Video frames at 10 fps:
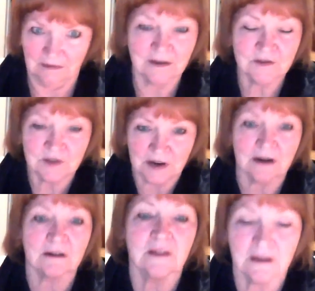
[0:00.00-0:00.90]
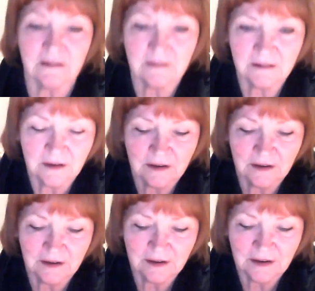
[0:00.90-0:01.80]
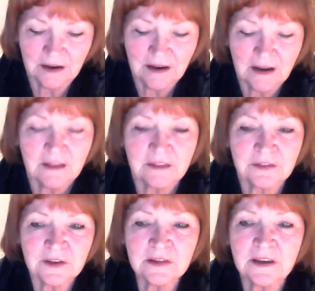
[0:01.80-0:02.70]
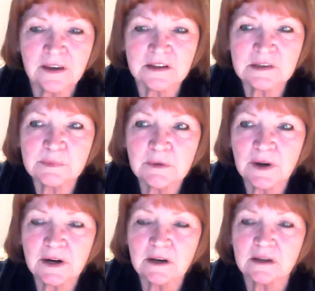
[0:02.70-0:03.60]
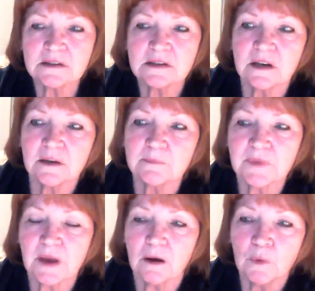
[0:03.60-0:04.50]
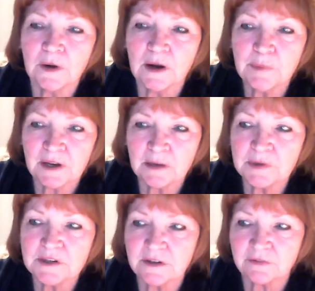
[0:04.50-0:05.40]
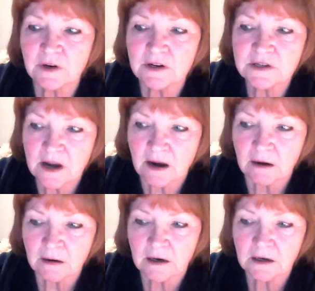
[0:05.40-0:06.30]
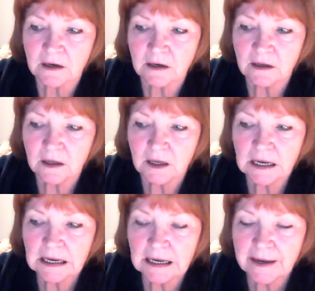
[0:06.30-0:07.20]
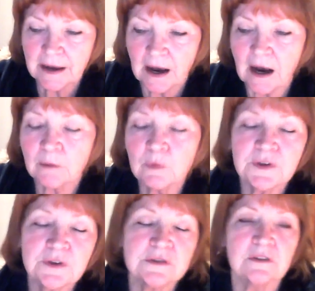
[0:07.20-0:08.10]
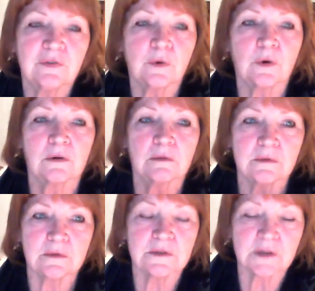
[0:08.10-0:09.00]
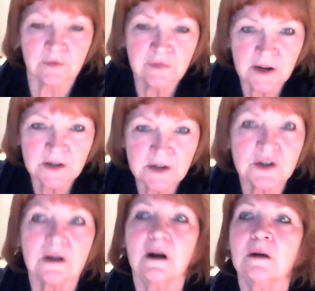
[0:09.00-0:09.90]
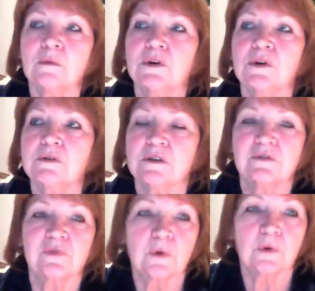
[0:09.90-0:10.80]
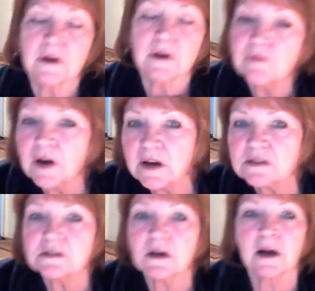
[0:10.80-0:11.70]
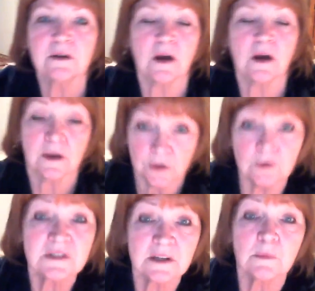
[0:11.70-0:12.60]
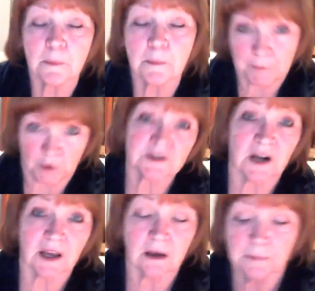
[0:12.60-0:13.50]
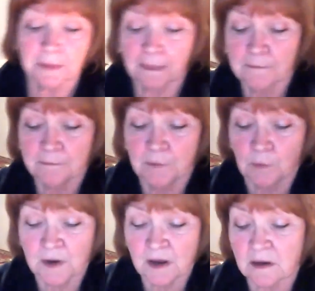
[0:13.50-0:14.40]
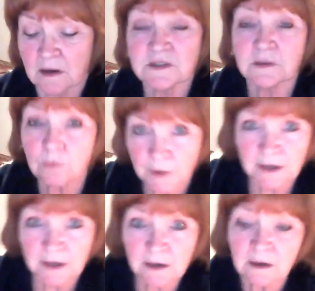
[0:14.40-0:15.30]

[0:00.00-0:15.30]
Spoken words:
exactly. The thing that gets me, Retta, is that when I pick up a different deck, I will use it for self-reflection. I will use it for advice. I use them personally. But when it comes to reading,